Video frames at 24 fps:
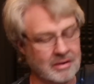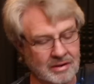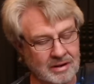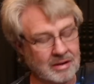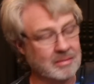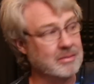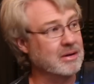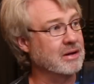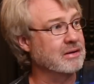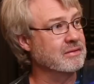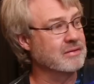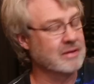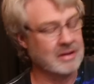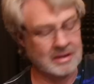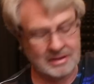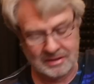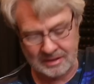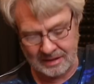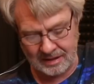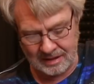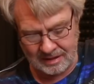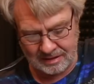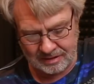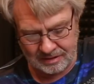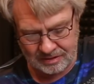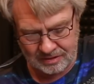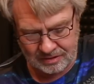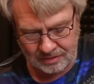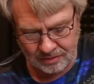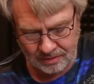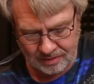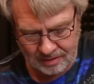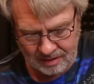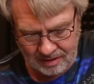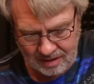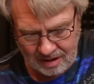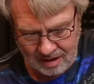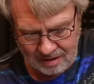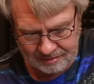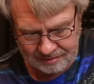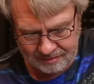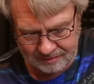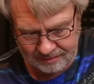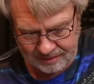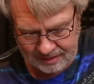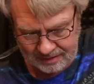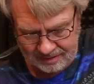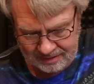And I'm not even going to take this grill off
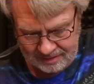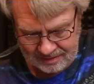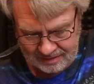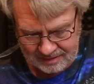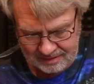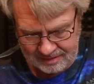of it.